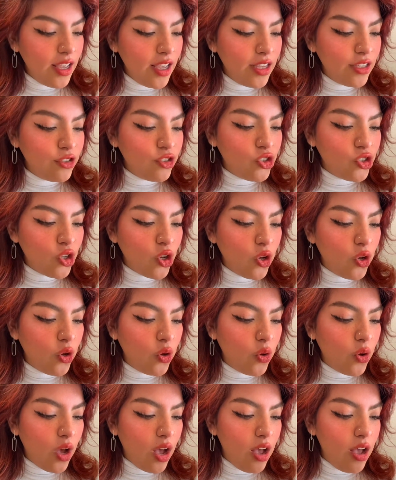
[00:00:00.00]

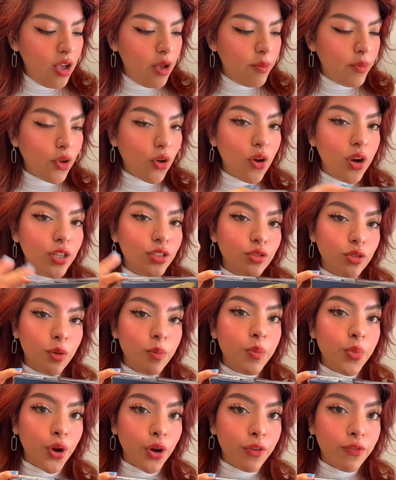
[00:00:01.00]
So Colestone
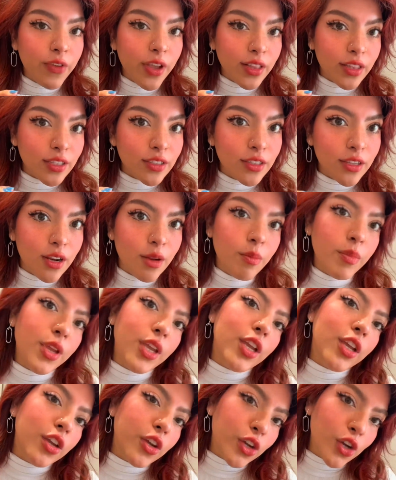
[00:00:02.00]
Perfect is going to be
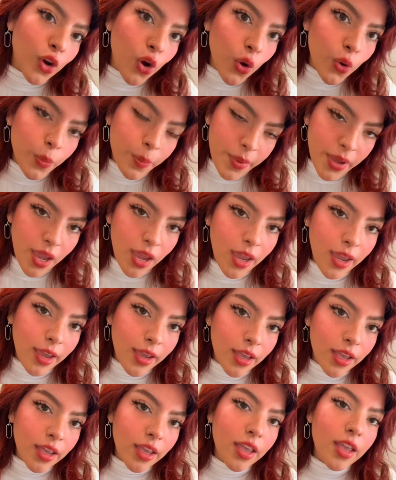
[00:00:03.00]
your
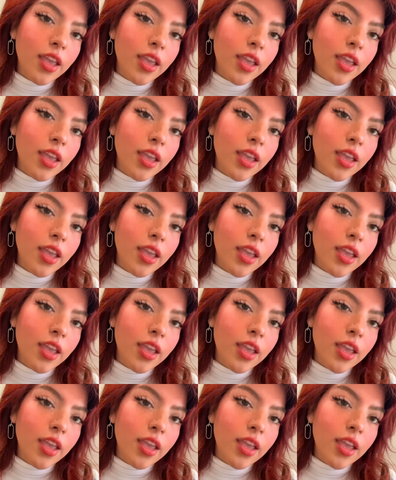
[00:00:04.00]
opaque